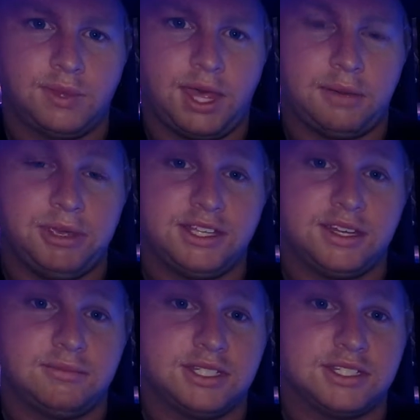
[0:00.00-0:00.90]
I picked
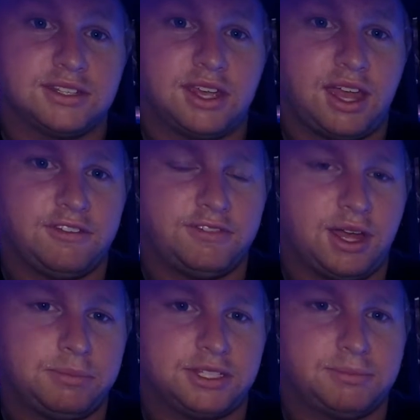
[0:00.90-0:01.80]
up this
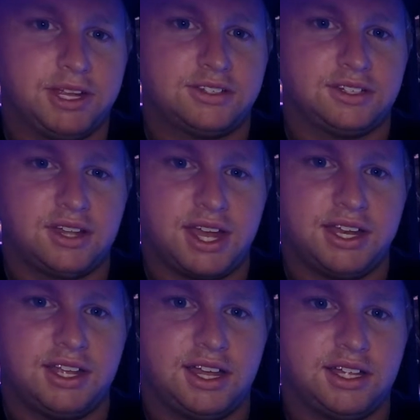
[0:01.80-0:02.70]
ViparSpectra Light
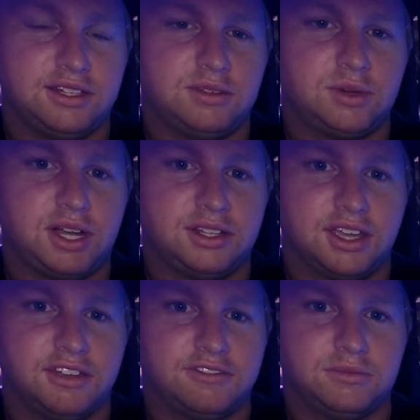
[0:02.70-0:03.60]
a little while
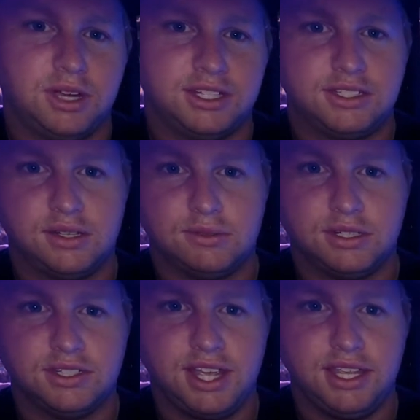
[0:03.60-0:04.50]
ago from my saltwater
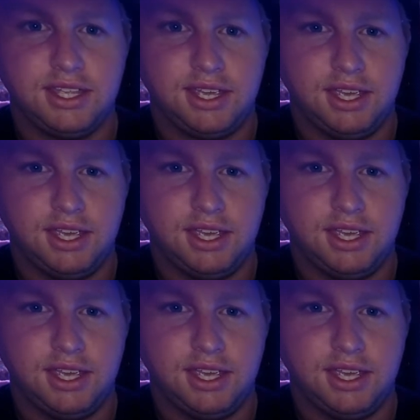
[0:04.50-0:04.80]
tank,